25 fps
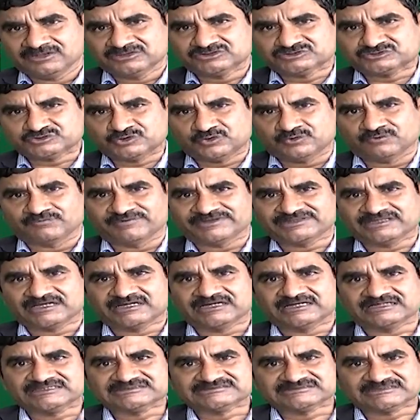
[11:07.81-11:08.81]
So whether
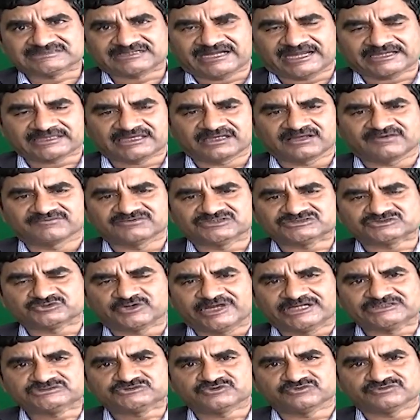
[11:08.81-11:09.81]
it is the tracking of the to
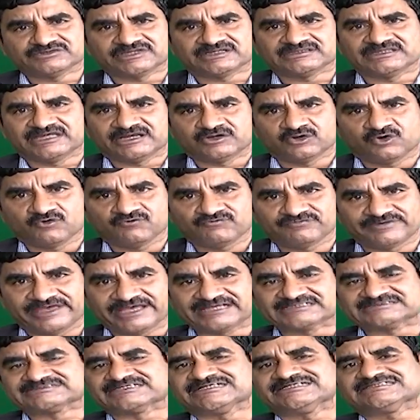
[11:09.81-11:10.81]
ensure that there are no
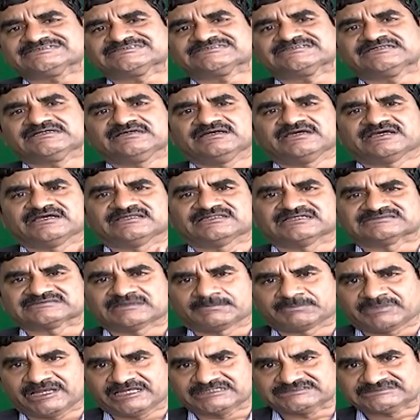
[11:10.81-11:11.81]
fake seeds in the
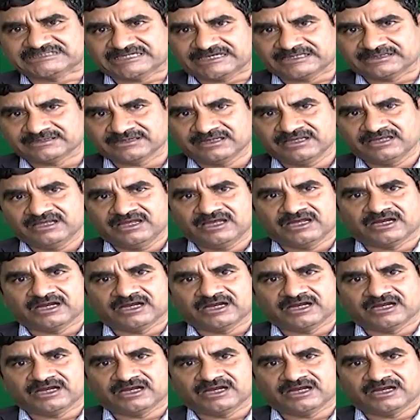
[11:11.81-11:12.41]
supply chain,